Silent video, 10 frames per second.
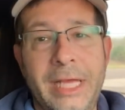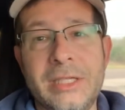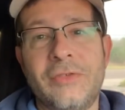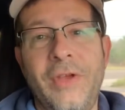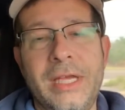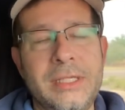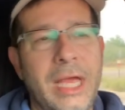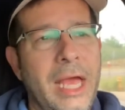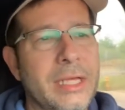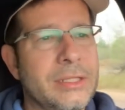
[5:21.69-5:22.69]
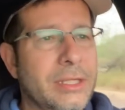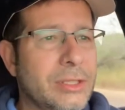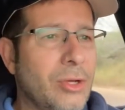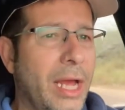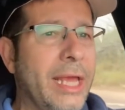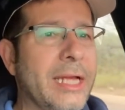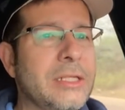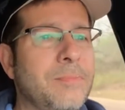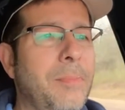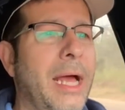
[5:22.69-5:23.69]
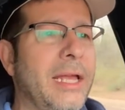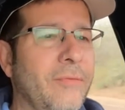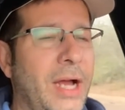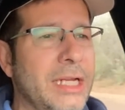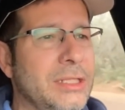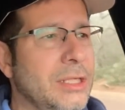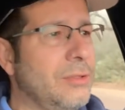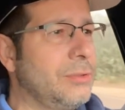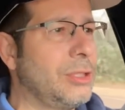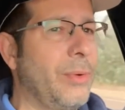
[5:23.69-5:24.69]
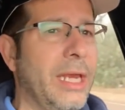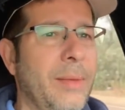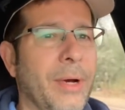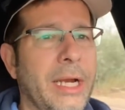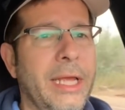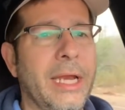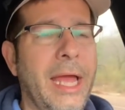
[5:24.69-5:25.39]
It's fantastic. So I guess my advice to anybody,